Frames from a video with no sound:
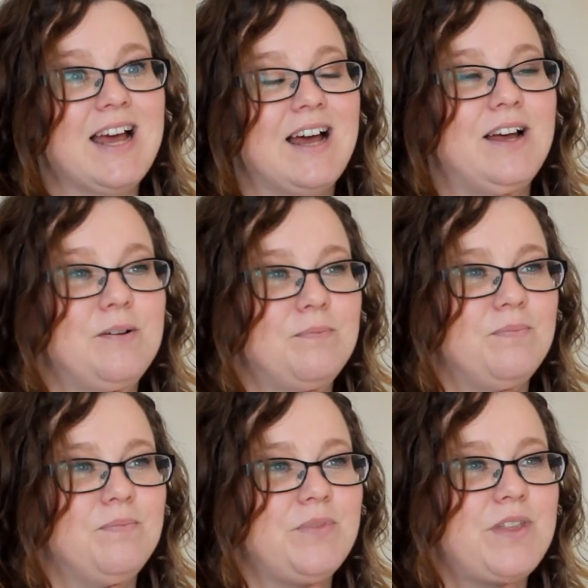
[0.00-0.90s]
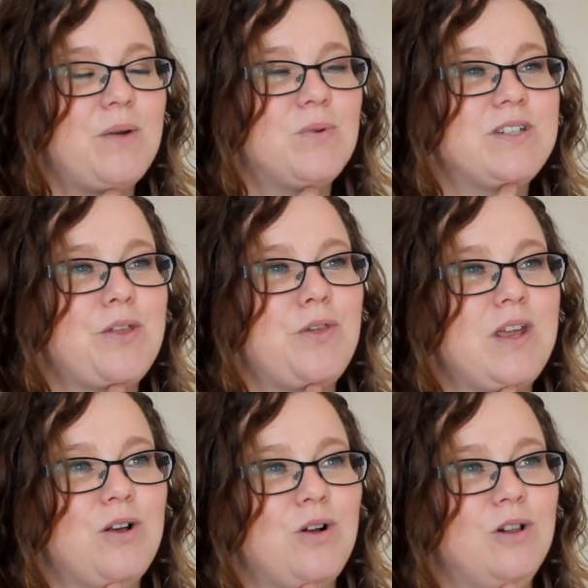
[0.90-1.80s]
There was a
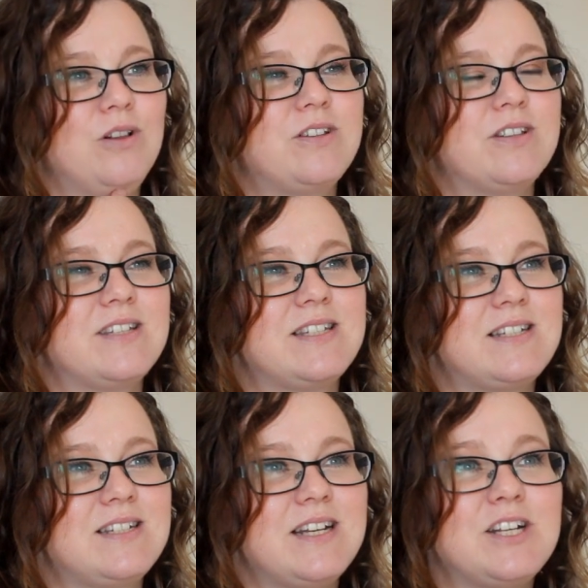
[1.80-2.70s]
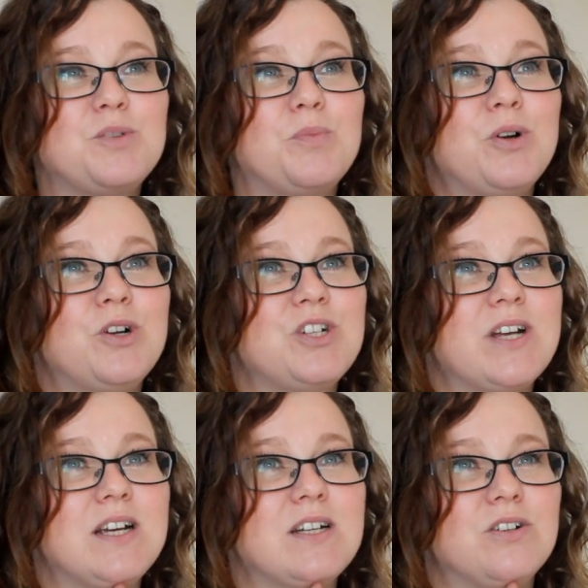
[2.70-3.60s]
thing called the Stitch
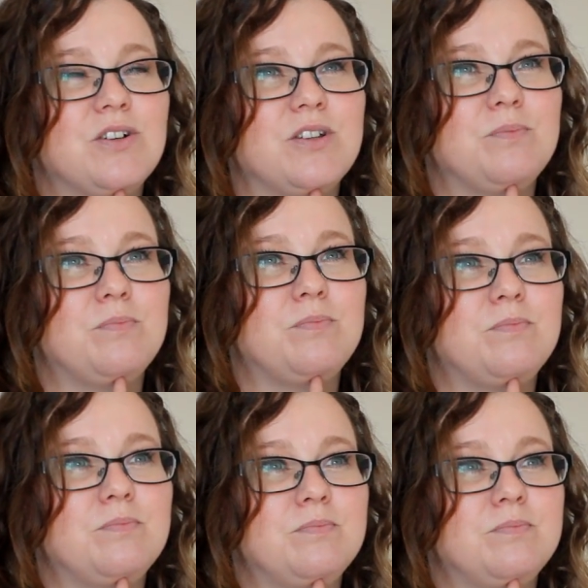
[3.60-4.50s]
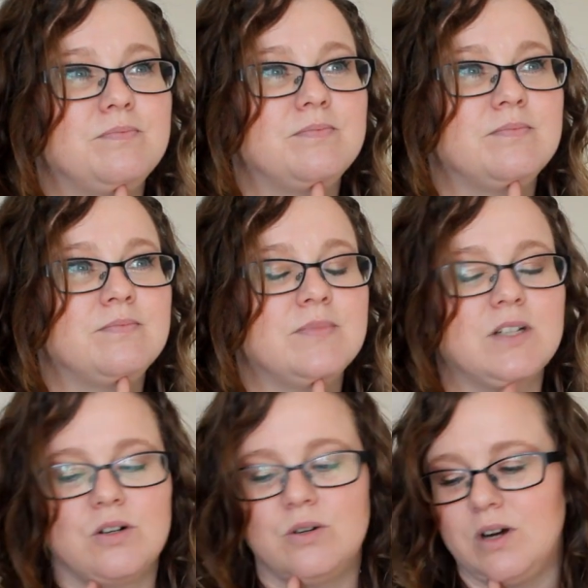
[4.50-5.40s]
Project, or
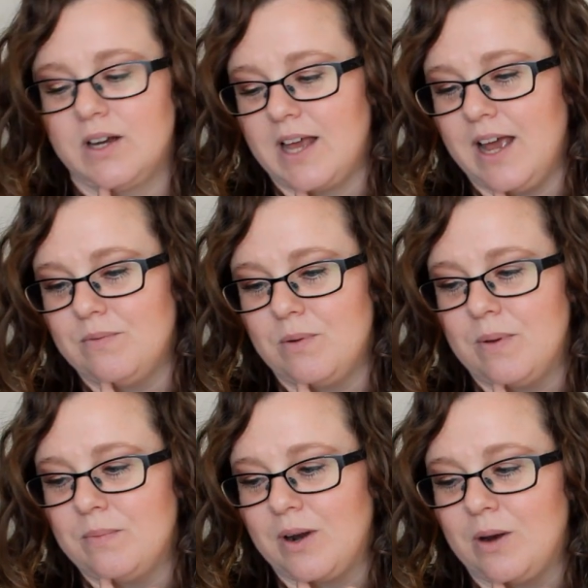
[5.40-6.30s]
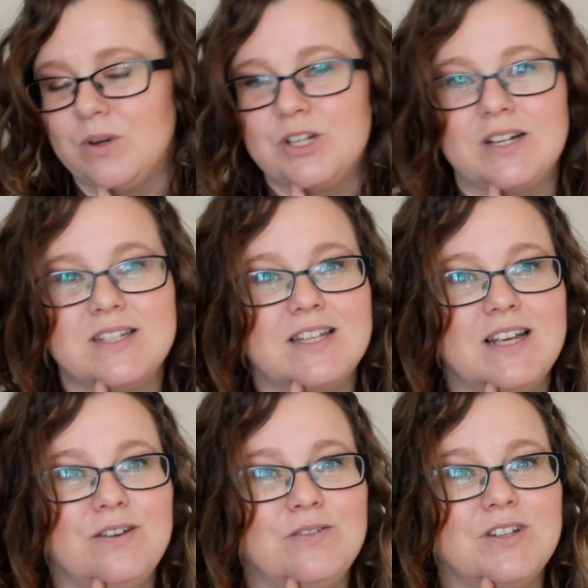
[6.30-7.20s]
I can't remember. I wish I'd
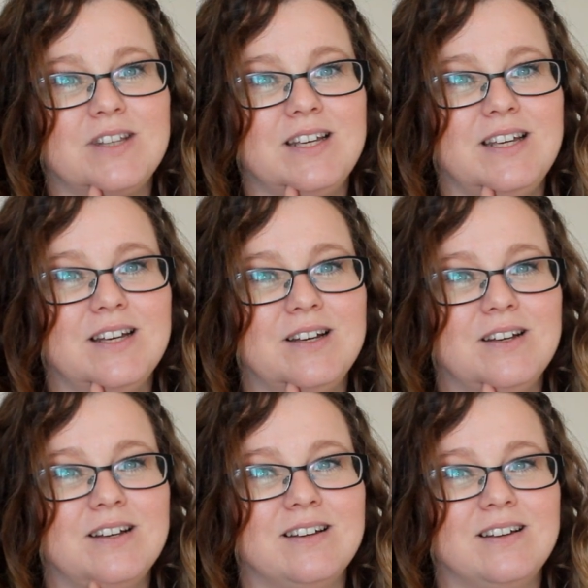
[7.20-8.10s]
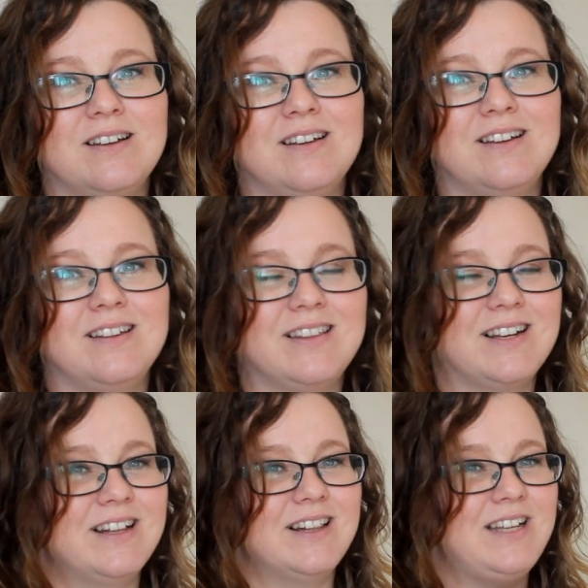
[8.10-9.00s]
saved the
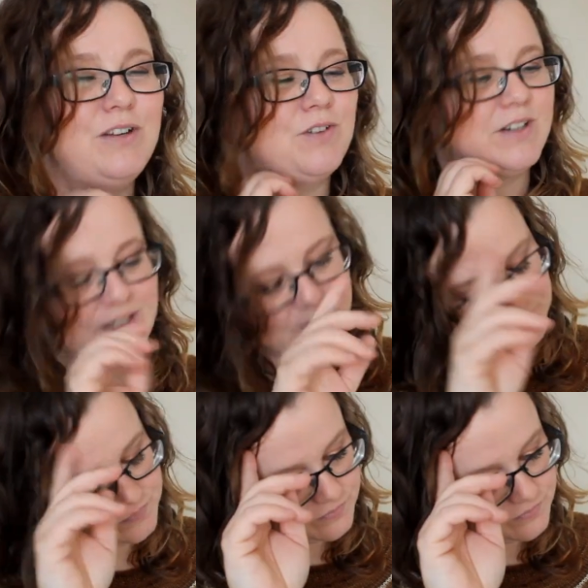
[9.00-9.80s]
little leaflet now.